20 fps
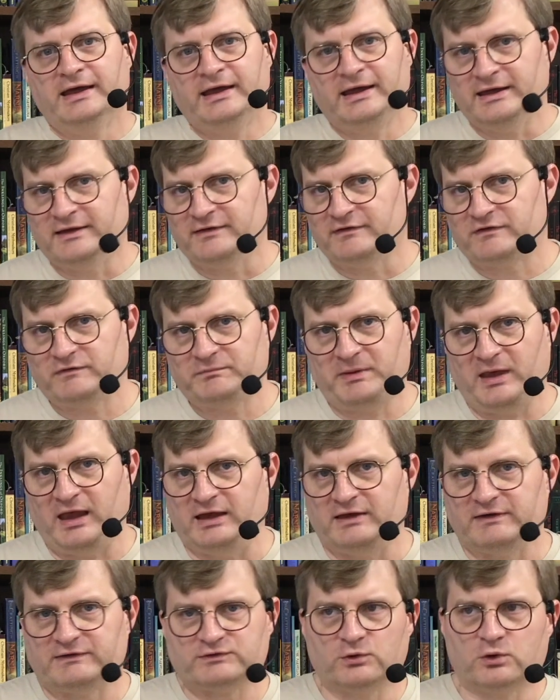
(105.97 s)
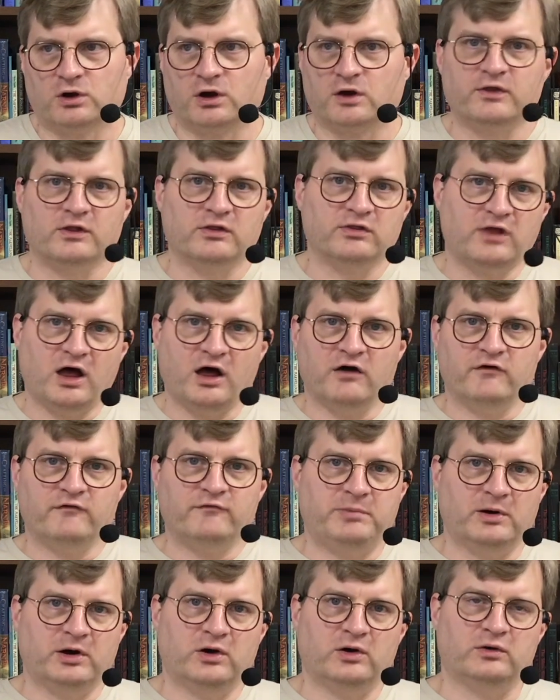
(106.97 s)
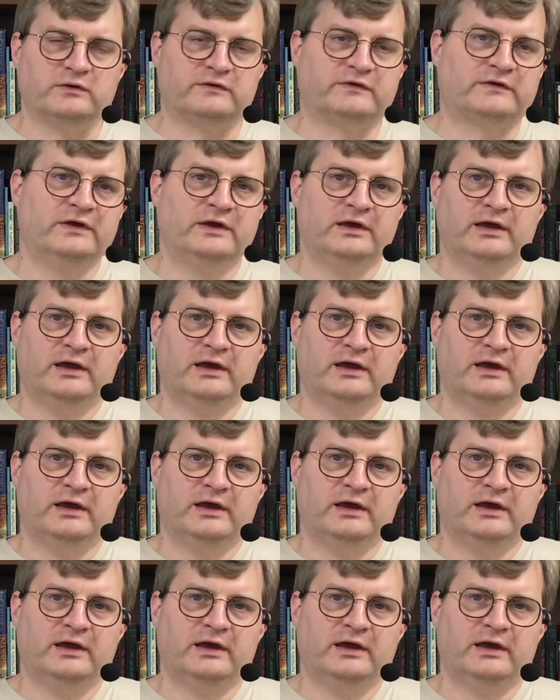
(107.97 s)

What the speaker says: in Space, or The Love Boat